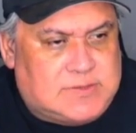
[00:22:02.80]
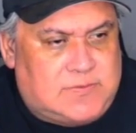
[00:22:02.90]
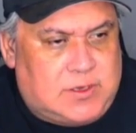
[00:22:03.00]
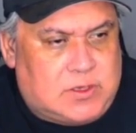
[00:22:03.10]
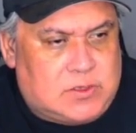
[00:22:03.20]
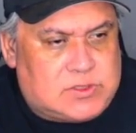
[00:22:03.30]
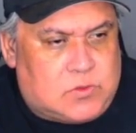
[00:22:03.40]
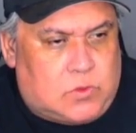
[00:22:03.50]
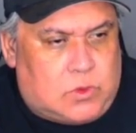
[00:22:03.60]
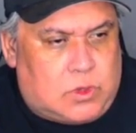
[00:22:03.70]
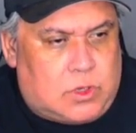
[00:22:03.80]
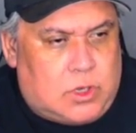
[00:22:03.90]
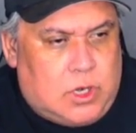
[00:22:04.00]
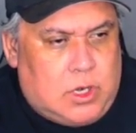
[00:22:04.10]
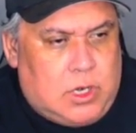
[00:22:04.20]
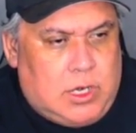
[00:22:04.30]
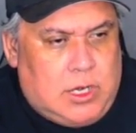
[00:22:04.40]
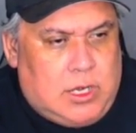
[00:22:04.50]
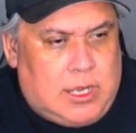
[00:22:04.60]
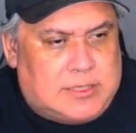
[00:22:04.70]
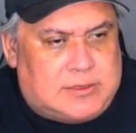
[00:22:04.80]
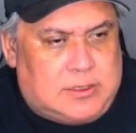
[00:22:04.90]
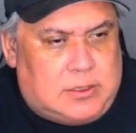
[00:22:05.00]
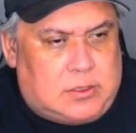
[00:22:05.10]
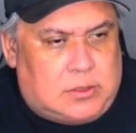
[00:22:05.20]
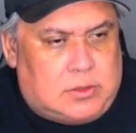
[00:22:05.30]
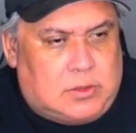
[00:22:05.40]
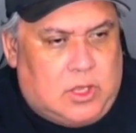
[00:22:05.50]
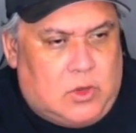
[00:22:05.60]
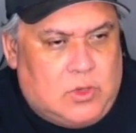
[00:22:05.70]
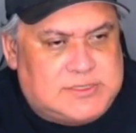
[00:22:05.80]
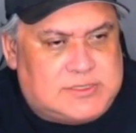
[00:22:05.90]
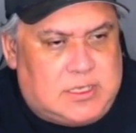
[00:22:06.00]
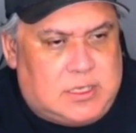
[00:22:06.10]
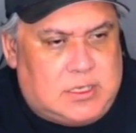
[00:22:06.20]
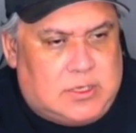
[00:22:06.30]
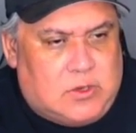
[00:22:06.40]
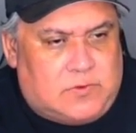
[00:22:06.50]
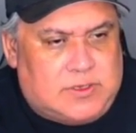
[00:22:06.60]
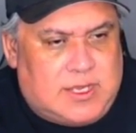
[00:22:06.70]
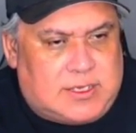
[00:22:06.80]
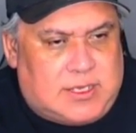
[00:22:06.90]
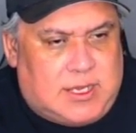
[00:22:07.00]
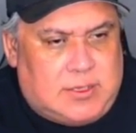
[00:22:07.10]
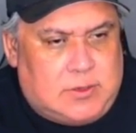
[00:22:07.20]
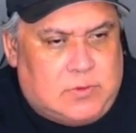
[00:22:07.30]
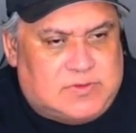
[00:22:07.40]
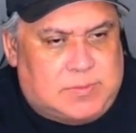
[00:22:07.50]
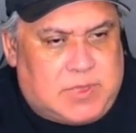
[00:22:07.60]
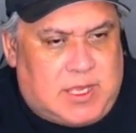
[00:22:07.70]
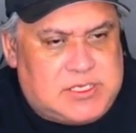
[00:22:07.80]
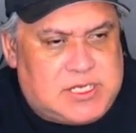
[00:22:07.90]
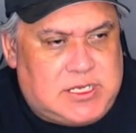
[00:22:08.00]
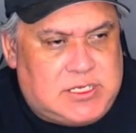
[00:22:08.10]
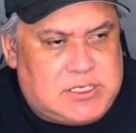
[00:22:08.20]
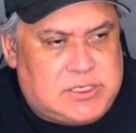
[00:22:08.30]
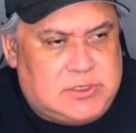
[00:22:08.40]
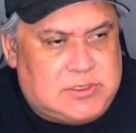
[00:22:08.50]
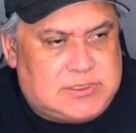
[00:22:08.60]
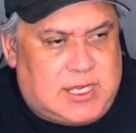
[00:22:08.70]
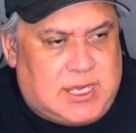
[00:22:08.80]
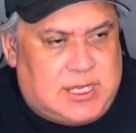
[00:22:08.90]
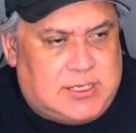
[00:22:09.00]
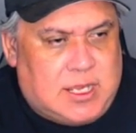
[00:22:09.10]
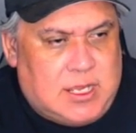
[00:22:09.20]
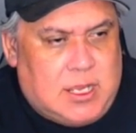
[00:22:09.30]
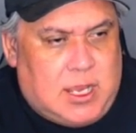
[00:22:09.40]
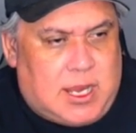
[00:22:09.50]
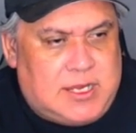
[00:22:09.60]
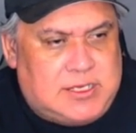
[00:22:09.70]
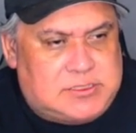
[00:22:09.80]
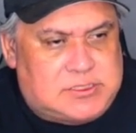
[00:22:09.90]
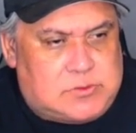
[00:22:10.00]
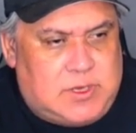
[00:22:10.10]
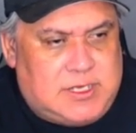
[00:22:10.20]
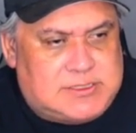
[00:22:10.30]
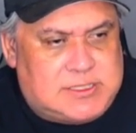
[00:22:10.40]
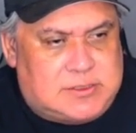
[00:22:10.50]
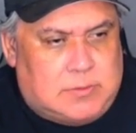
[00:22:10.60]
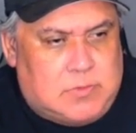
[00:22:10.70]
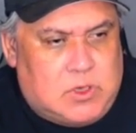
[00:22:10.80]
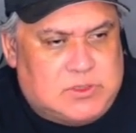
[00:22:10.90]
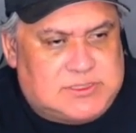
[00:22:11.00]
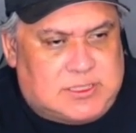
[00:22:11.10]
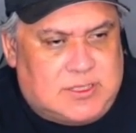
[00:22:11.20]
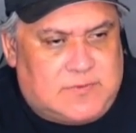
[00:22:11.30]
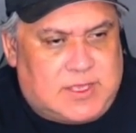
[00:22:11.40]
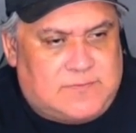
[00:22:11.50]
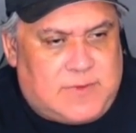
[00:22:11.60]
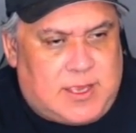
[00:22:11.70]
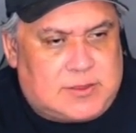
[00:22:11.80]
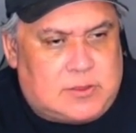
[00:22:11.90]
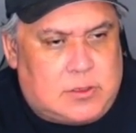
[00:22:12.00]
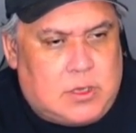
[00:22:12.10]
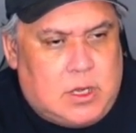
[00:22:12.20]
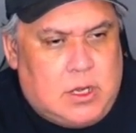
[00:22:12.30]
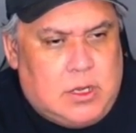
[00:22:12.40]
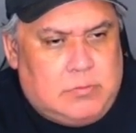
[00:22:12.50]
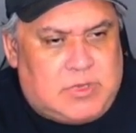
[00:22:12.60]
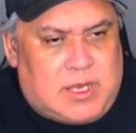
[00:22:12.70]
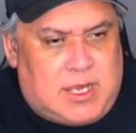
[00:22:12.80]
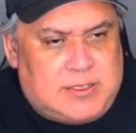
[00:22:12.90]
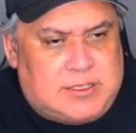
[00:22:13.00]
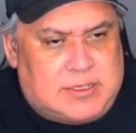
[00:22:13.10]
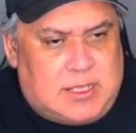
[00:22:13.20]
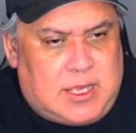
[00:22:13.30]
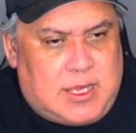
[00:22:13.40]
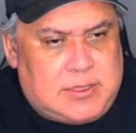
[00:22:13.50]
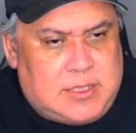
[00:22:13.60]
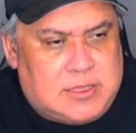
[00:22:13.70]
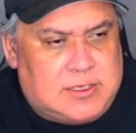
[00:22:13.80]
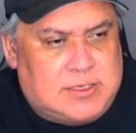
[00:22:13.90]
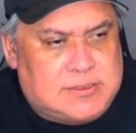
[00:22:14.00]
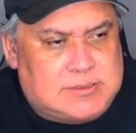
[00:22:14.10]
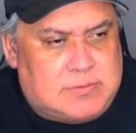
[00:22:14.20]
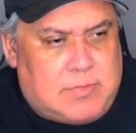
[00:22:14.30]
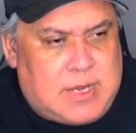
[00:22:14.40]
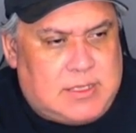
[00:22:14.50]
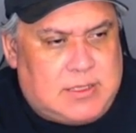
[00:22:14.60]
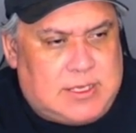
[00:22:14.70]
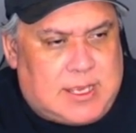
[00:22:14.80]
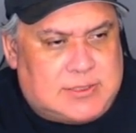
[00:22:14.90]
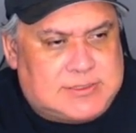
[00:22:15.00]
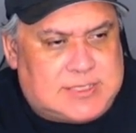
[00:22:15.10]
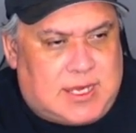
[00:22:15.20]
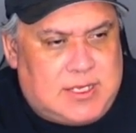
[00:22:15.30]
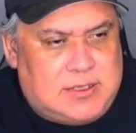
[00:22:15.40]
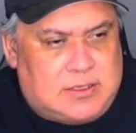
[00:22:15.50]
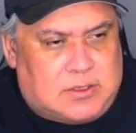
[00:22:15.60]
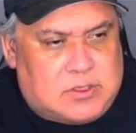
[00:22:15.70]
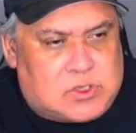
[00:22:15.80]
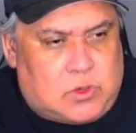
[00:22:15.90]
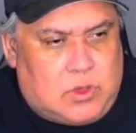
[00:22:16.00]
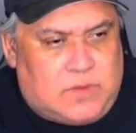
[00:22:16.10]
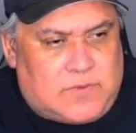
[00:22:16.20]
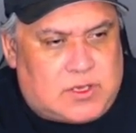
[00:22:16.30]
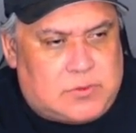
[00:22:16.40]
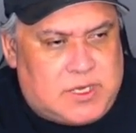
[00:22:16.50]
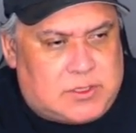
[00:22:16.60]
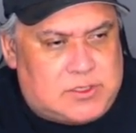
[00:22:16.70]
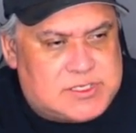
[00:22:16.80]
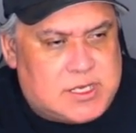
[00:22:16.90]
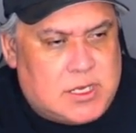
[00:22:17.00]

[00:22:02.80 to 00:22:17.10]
figures were at their lowest in over a decade, with supply chain issues and high interest rates the most significant factor behind the decline, things mainly outside the control of automakers.